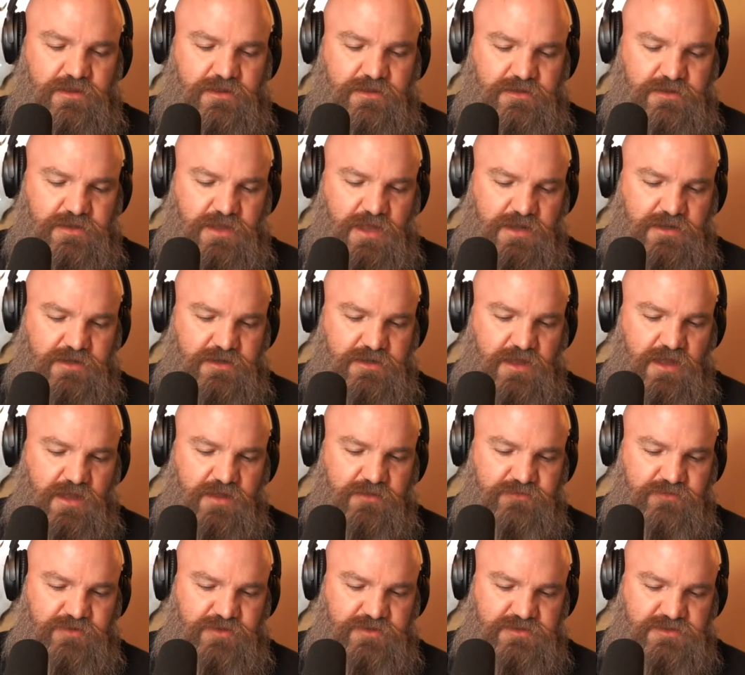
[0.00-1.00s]
Not
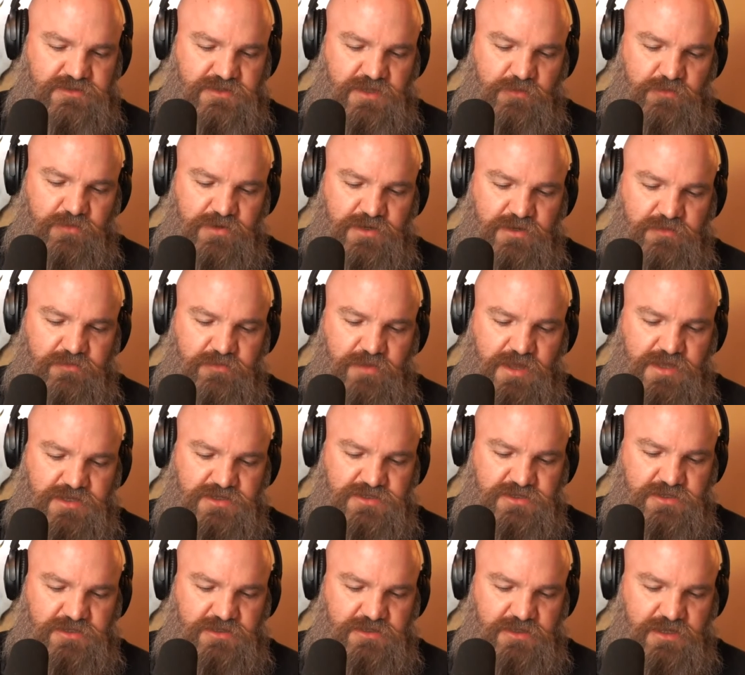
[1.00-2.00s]
enough. And somebody
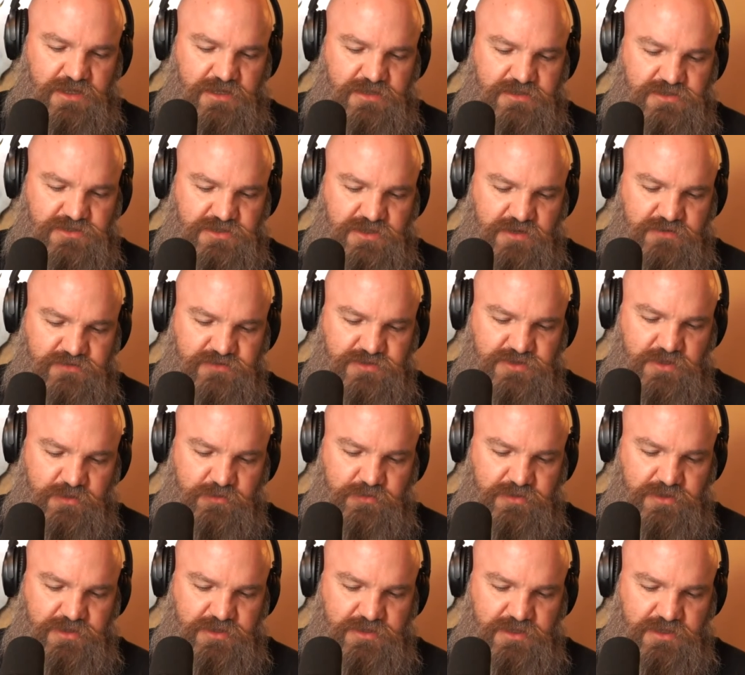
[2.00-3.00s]
mentioned that Jeff
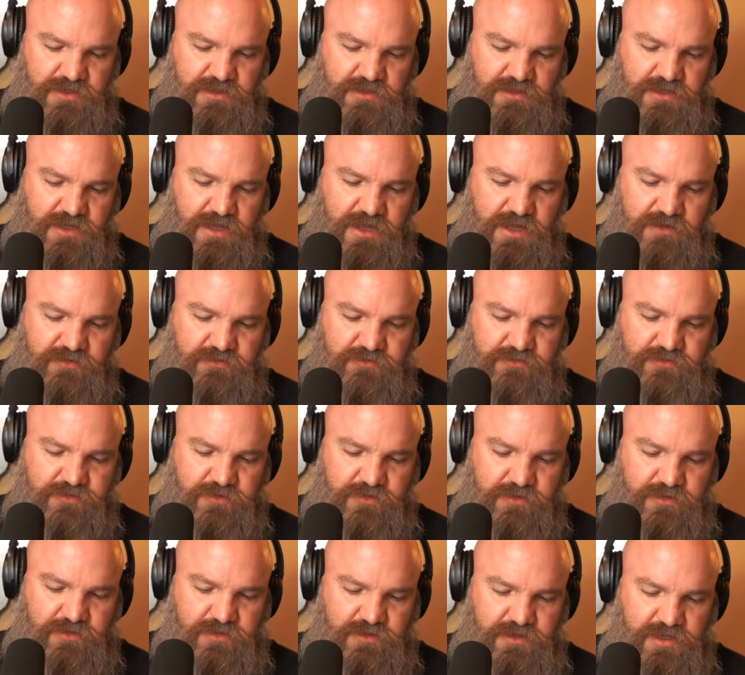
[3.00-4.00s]
Shipley did a live
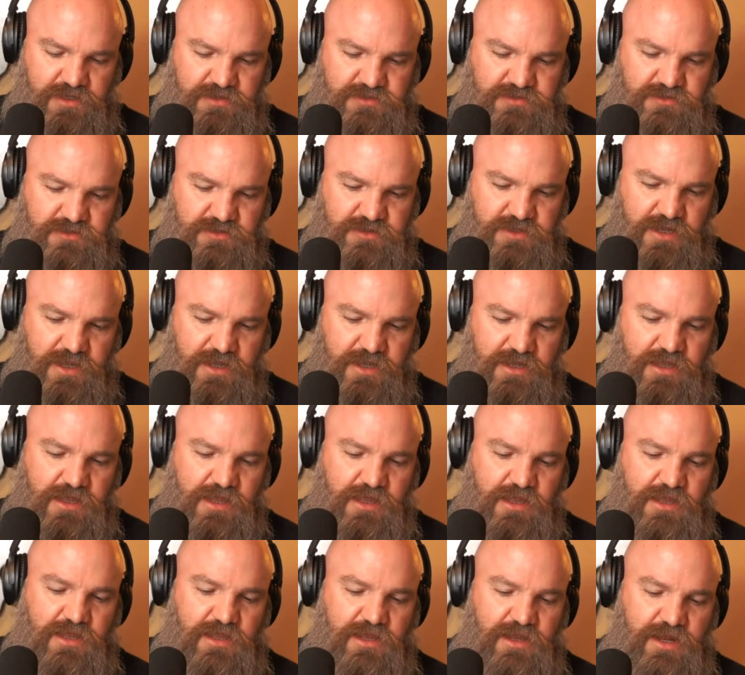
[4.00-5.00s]
yesterday,
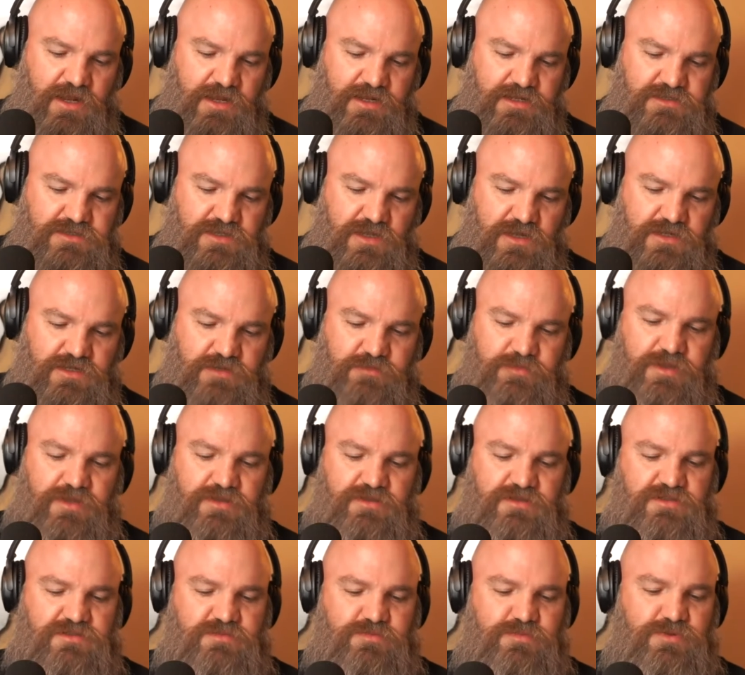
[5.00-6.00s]
and he talked about
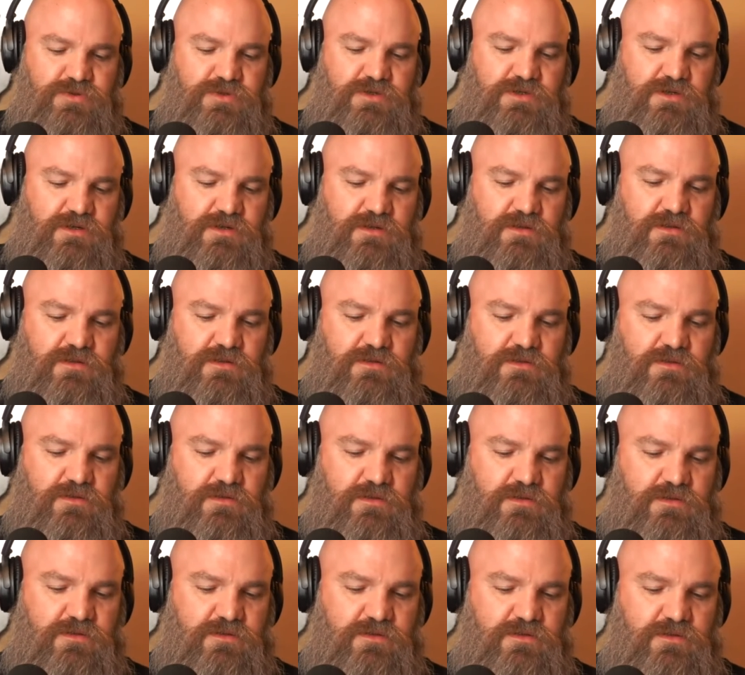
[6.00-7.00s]
this book,
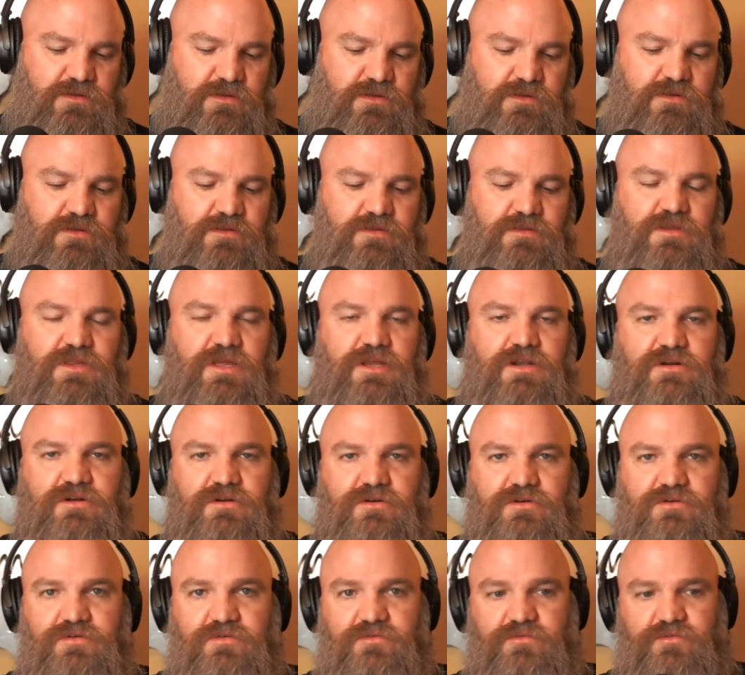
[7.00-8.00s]

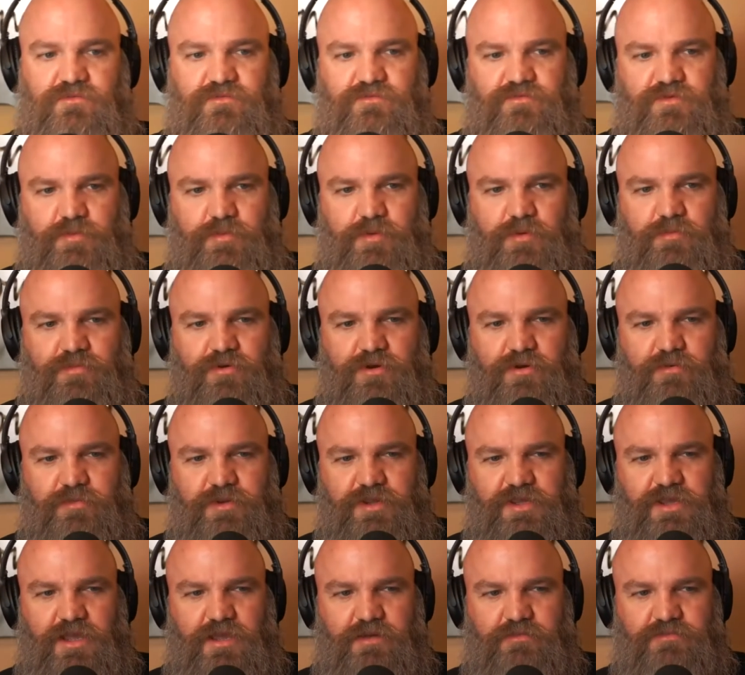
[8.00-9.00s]
Letter from a
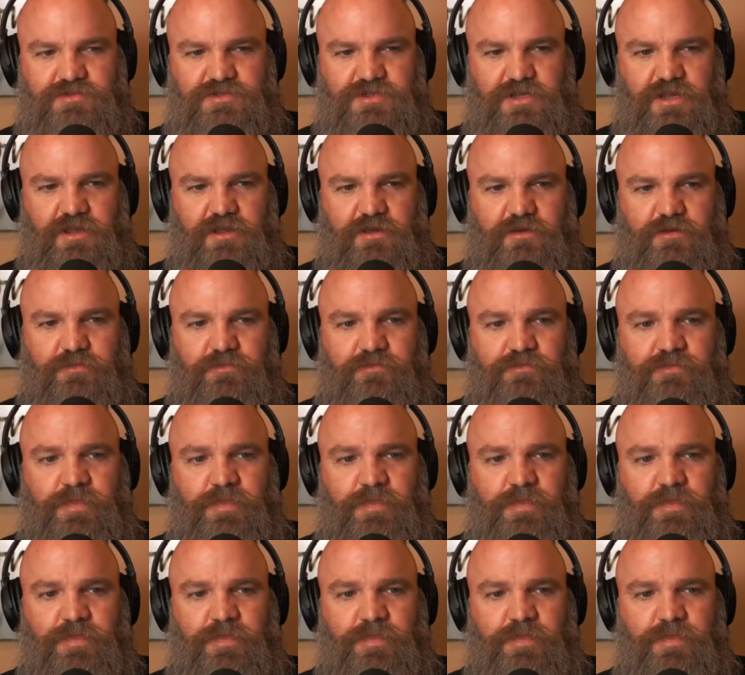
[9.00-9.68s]
Birmingham Jail.